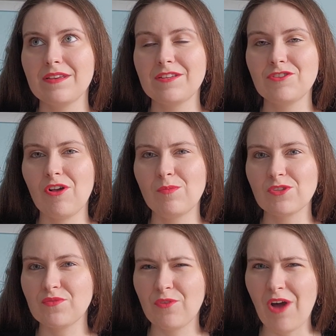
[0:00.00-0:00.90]
it's
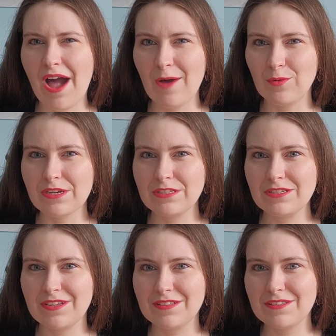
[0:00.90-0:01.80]
almost four hours
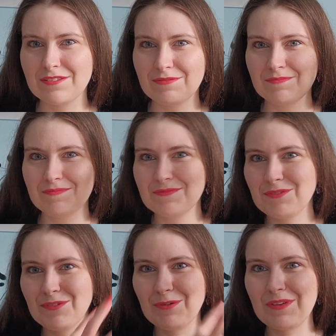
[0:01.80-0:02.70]
and,
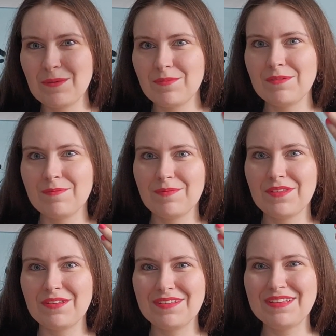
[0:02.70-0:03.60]
you know, keep a
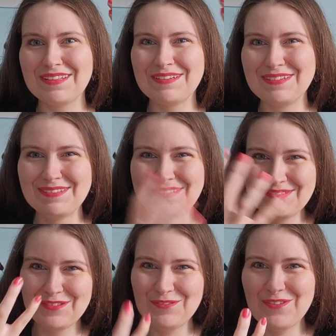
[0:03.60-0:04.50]
uh,
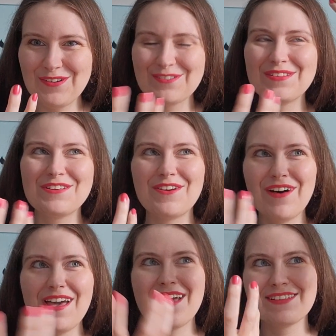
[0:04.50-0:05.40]
phone in
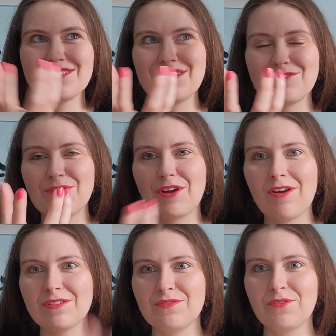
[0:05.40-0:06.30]
your hand and
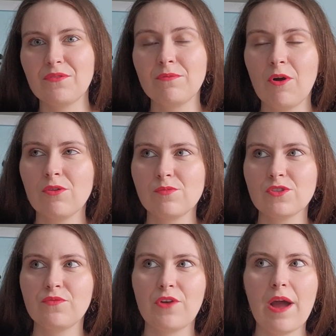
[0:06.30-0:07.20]
record it for
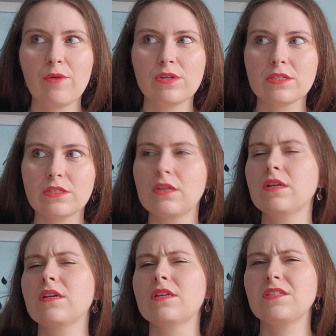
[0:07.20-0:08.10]
almost four hours.
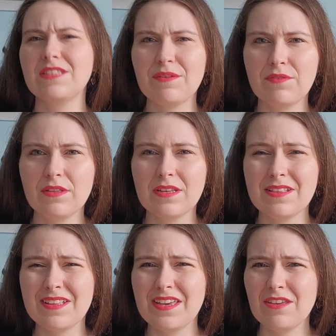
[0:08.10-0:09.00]
It's definitely
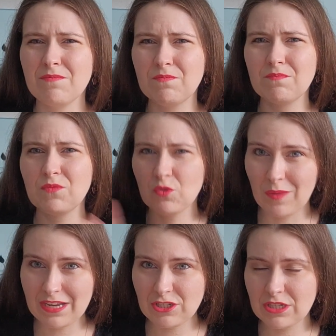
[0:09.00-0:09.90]
too
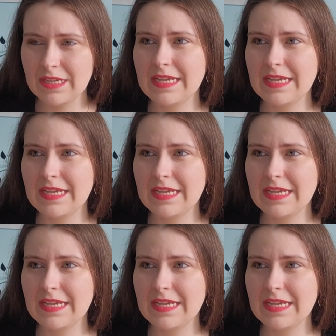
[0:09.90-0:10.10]
much.